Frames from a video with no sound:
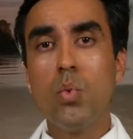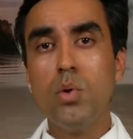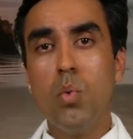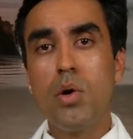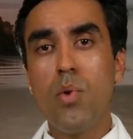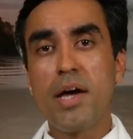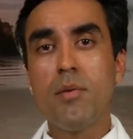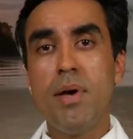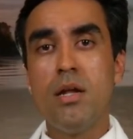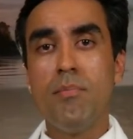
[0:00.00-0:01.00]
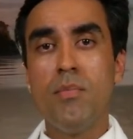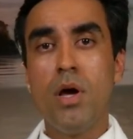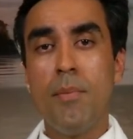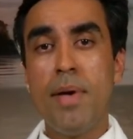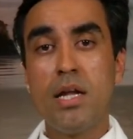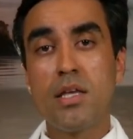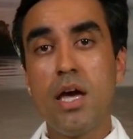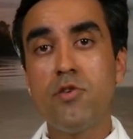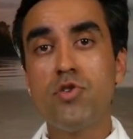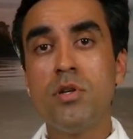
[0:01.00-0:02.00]
we would recommend a, a
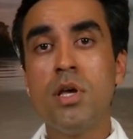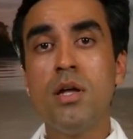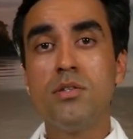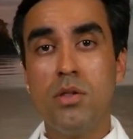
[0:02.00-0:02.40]
medication